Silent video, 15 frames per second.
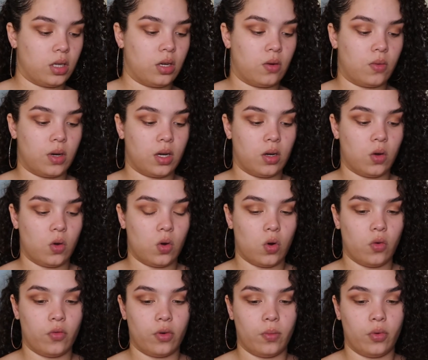I don't want to go
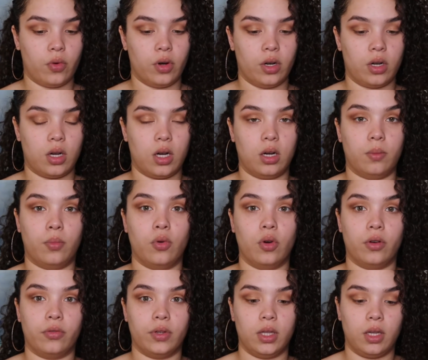overboard on a
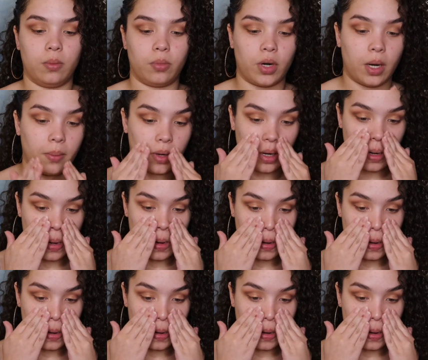pore filling primer.